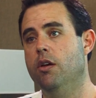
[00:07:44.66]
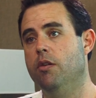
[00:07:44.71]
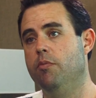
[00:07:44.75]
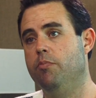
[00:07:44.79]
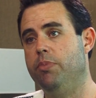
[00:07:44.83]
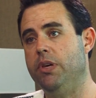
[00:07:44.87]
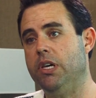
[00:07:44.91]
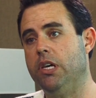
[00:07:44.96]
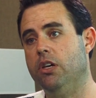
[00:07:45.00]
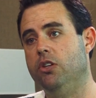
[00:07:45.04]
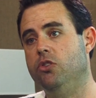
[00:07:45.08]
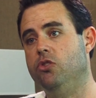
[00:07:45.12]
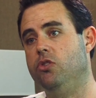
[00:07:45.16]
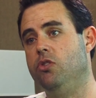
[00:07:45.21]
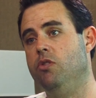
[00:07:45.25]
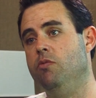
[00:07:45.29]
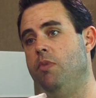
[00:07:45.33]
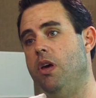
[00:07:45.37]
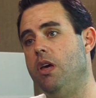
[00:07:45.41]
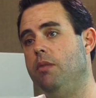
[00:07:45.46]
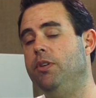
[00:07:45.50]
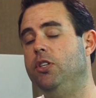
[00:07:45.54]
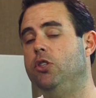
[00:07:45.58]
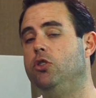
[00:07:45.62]
because you
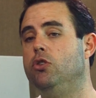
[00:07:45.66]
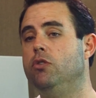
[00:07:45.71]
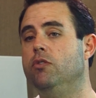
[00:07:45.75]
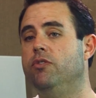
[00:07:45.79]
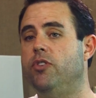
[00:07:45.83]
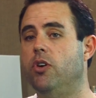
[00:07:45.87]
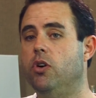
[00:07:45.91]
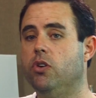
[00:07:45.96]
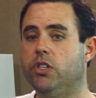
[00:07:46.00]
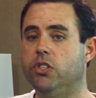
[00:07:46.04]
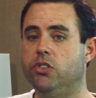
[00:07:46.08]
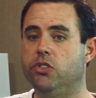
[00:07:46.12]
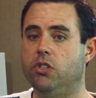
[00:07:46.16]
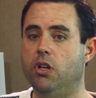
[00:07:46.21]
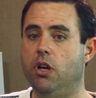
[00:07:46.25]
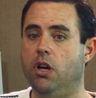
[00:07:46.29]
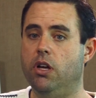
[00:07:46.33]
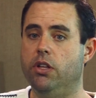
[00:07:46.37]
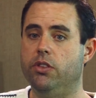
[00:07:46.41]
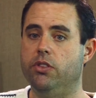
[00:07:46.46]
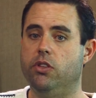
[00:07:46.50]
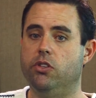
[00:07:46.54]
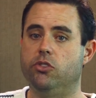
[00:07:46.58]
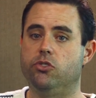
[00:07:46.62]
may be too focused
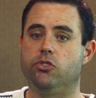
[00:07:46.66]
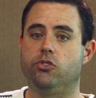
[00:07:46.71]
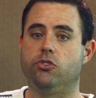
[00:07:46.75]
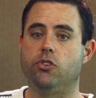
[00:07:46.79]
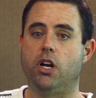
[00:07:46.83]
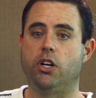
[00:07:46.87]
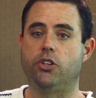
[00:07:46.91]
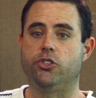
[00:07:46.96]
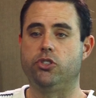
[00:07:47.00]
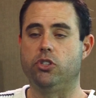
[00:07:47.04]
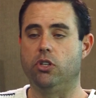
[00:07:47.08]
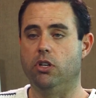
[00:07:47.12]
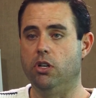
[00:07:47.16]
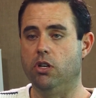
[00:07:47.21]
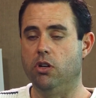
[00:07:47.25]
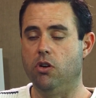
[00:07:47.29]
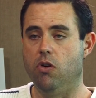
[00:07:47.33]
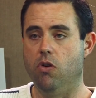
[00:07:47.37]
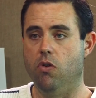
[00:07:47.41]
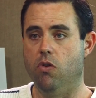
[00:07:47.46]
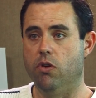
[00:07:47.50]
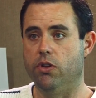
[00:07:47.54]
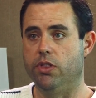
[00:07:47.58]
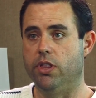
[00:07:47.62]
on the structure
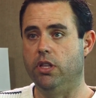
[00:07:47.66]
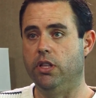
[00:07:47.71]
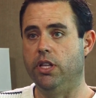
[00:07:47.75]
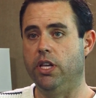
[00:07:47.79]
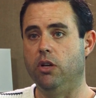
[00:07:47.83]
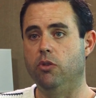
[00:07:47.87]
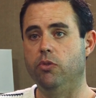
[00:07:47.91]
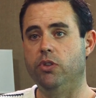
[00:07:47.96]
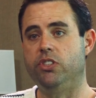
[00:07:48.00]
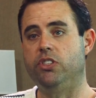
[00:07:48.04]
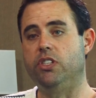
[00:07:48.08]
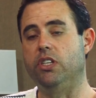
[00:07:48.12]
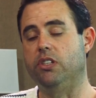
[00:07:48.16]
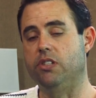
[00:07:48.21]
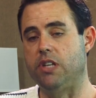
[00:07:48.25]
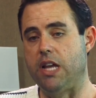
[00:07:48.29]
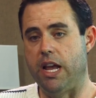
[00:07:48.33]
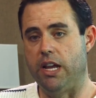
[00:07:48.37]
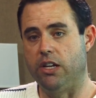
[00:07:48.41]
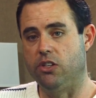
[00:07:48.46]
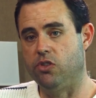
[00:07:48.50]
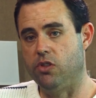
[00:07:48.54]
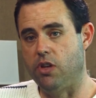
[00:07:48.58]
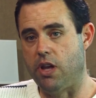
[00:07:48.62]
or the linguistics
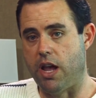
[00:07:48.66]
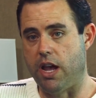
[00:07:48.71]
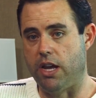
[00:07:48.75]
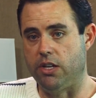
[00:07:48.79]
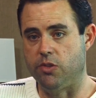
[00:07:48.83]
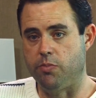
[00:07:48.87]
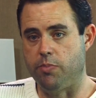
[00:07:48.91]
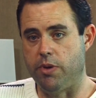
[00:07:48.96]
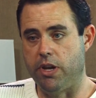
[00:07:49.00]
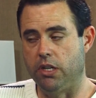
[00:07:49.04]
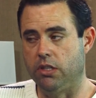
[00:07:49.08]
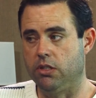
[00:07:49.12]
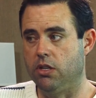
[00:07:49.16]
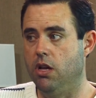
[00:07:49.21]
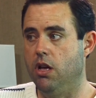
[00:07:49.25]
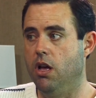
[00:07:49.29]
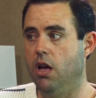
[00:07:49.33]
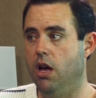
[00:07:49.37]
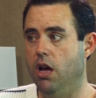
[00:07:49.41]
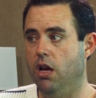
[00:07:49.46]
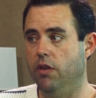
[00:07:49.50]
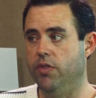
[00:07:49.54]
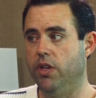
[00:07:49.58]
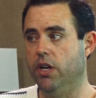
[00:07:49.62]
aspect
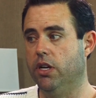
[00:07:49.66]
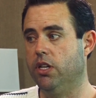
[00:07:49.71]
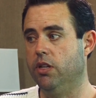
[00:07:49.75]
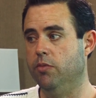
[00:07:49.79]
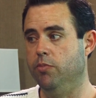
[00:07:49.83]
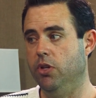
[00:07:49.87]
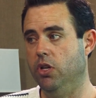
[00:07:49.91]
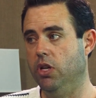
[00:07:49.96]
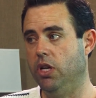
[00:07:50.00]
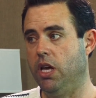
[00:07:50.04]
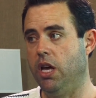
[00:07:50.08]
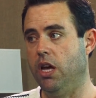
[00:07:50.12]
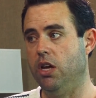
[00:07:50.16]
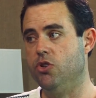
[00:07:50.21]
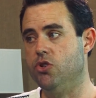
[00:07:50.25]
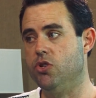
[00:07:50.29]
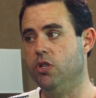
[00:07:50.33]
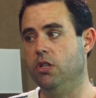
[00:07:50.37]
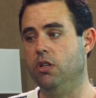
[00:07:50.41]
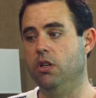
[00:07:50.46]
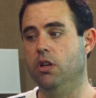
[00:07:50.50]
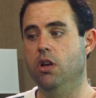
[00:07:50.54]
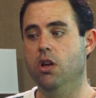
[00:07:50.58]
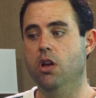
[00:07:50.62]
of their
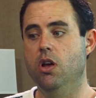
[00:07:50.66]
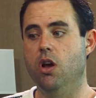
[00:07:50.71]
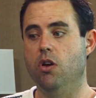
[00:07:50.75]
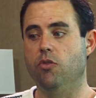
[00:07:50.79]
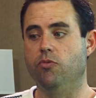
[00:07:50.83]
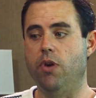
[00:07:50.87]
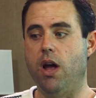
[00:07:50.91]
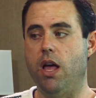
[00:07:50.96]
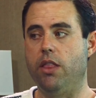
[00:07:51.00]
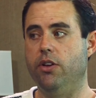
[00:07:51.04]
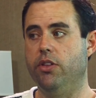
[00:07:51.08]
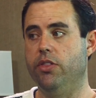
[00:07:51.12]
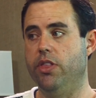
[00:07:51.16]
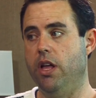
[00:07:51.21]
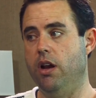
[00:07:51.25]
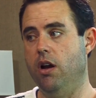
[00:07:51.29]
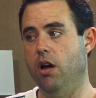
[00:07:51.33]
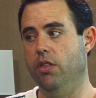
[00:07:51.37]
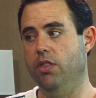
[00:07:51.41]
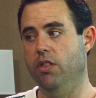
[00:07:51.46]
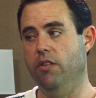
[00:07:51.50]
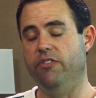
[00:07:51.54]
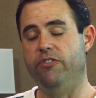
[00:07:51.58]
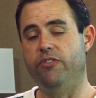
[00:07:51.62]
communication rather than
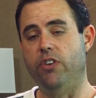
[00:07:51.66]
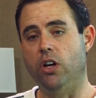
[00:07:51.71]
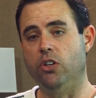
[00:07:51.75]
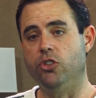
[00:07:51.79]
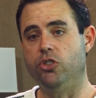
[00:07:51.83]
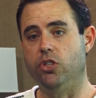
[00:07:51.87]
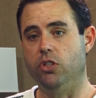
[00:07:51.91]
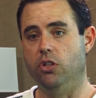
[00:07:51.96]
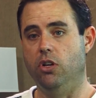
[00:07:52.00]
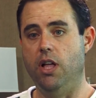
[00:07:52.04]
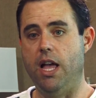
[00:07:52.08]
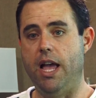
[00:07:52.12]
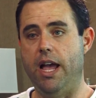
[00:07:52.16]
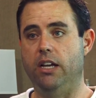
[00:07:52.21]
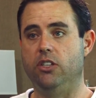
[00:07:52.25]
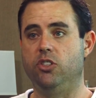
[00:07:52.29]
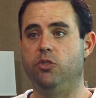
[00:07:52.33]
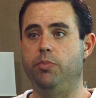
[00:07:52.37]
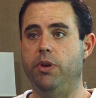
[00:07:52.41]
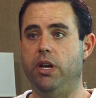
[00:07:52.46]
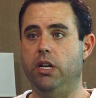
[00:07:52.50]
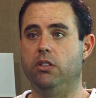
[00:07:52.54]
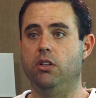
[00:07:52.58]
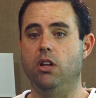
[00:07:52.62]
on the functional
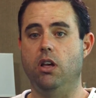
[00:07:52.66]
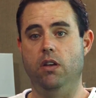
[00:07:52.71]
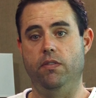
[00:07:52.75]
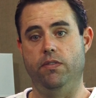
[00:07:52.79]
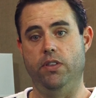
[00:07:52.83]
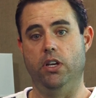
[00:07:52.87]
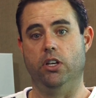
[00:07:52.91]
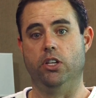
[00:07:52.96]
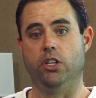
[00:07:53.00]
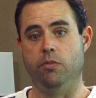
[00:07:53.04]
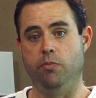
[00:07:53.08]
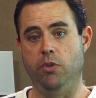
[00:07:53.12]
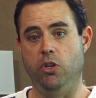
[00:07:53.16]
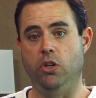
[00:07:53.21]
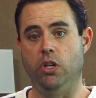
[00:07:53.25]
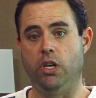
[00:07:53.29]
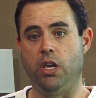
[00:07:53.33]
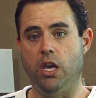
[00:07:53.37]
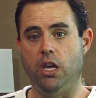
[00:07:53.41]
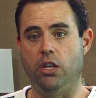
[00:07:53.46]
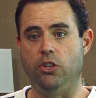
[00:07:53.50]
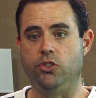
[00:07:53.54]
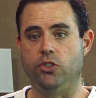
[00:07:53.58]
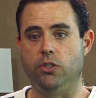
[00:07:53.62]
aspect of their
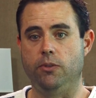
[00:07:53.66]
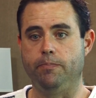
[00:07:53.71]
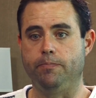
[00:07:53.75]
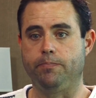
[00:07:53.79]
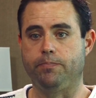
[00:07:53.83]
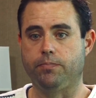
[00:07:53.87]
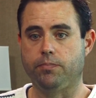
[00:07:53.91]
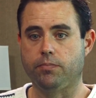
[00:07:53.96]
communication.